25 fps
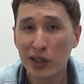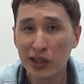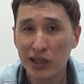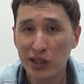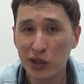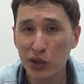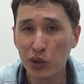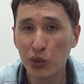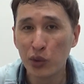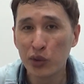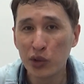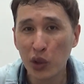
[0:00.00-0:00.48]

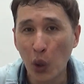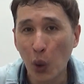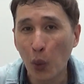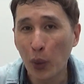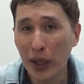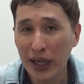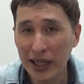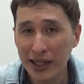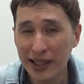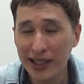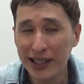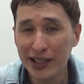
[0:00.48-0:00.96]
You
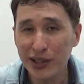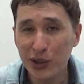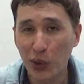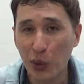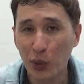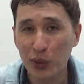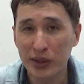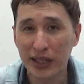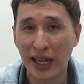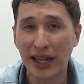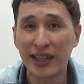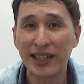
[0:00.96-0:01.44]
knowingly
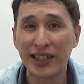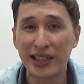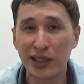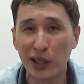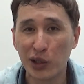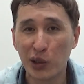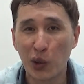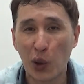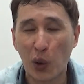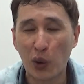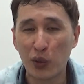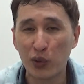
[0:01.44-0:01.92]
know that in the
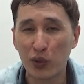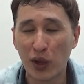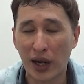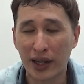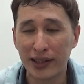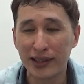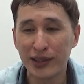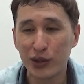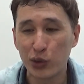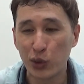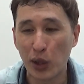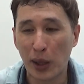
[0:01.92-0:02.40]
long
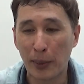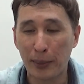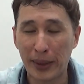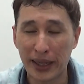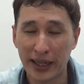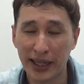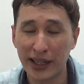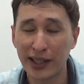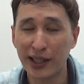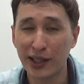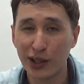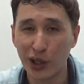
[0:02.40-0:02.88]
run you are
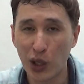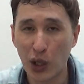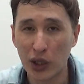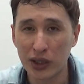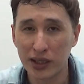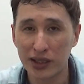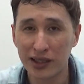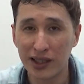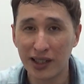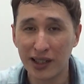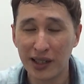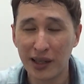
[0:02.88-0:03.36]
making a
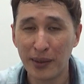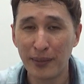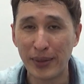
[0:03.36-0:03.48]
loss,